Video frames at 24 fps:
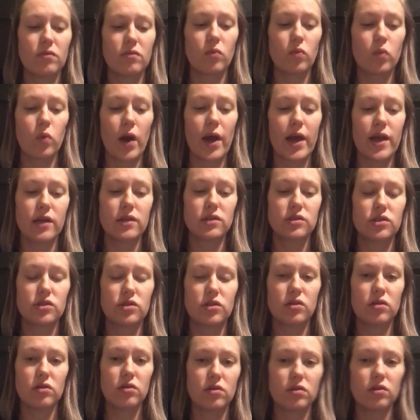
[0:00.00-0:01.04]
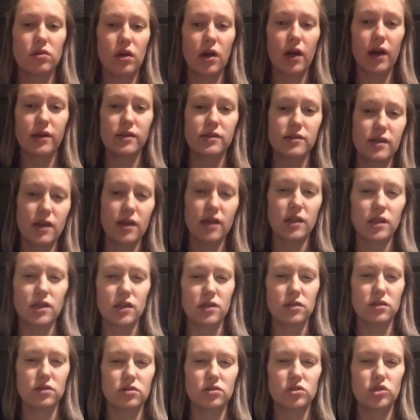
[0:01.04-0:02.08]
When I say that
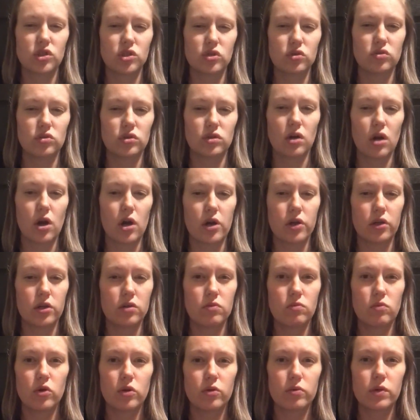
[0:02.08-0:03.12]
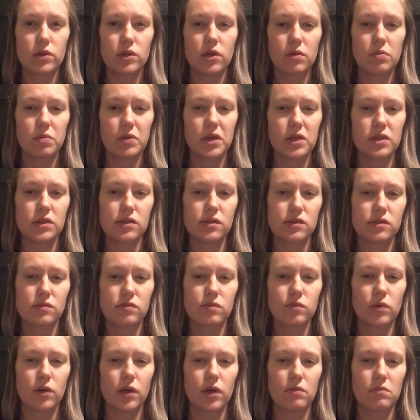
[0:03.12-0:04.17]
children argue more with their parents,
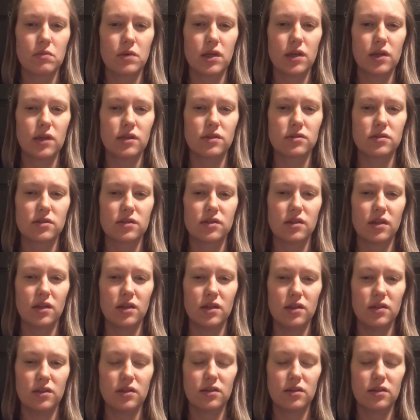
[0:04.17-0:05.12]
what I mean is that